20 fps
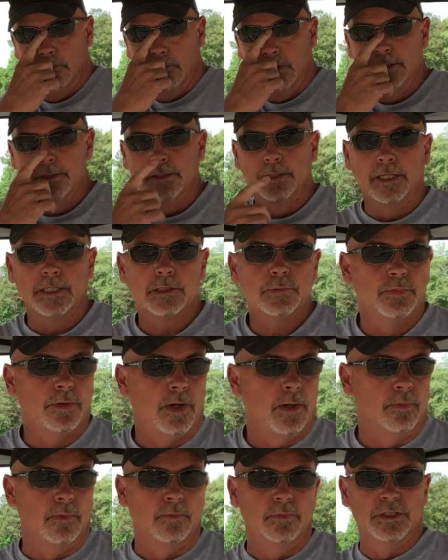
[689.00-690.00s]
Well, the next
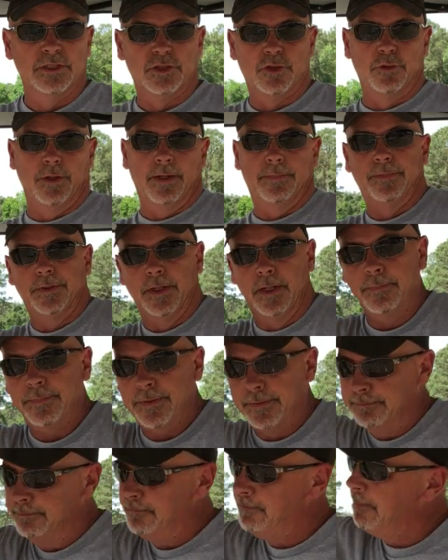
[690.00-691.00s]
problem has crept up.
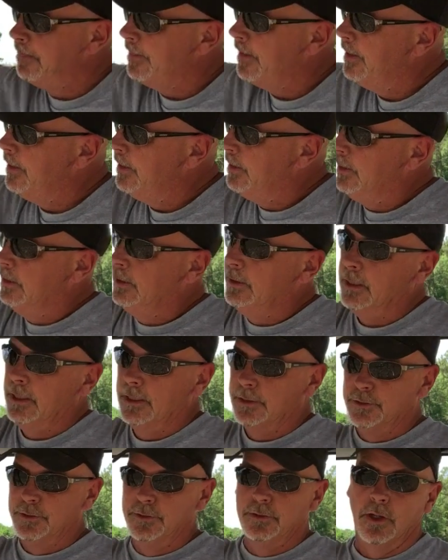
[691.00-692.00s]

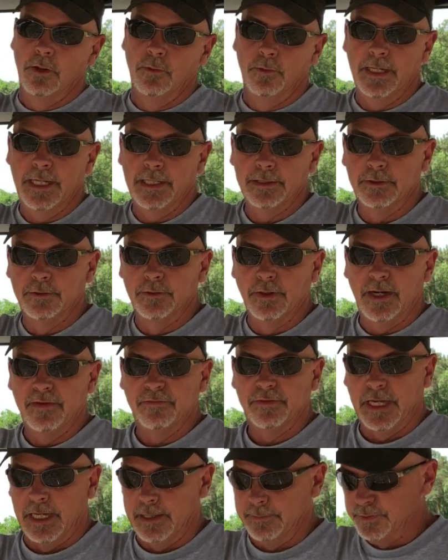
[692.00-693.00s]
As you know, we had the drive
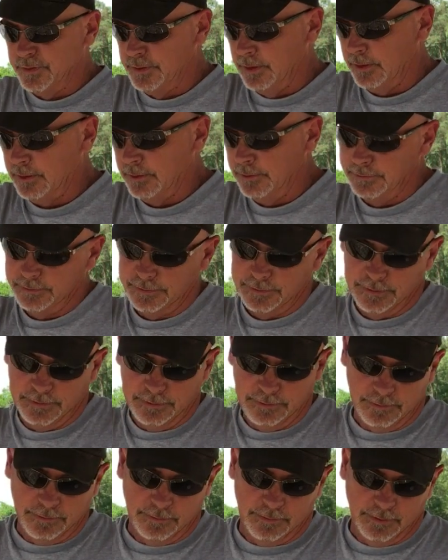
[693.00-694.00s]
cap stuck
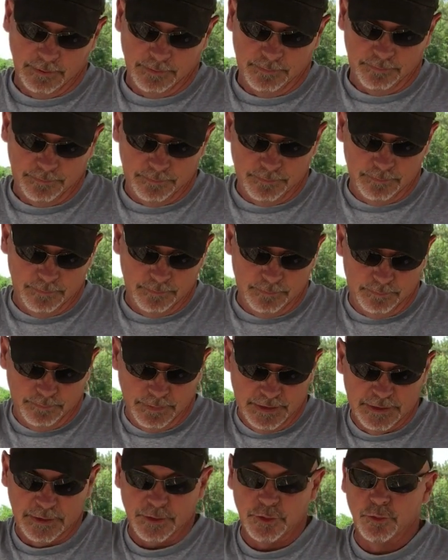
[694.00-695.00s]
on the
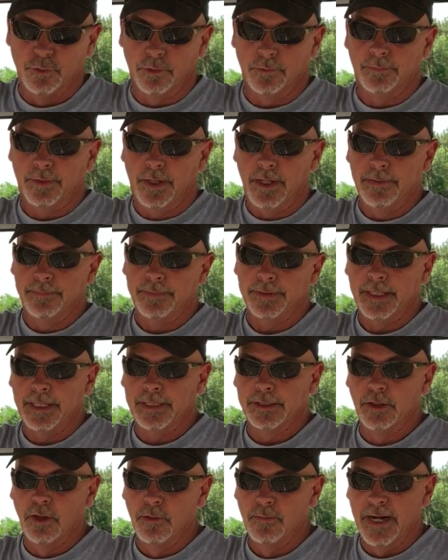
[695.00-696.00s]
piece of short pipe and had
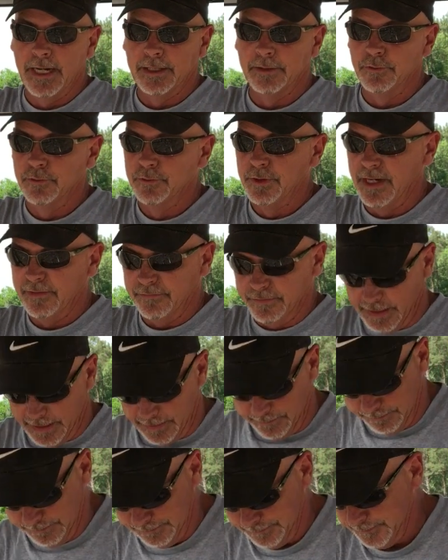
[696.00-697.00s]
to go buy a new drive cap.